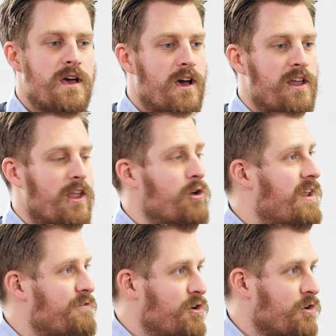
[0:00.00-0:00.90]
A low
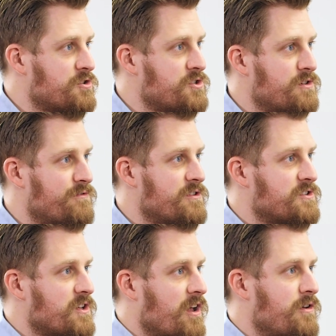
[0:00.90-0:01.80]
level oxygen for the
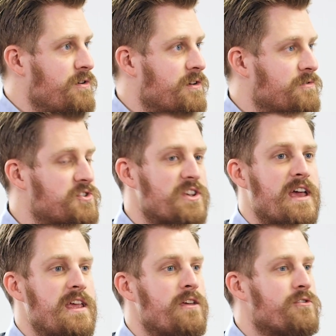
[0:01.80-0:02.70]
zirconia,
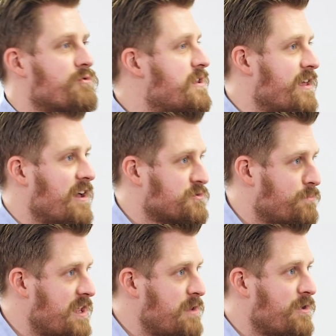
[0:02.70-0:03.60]
say 3000
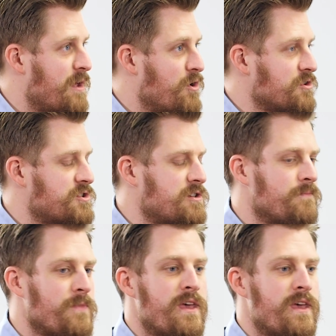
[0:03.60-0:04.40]
ppm oxygen,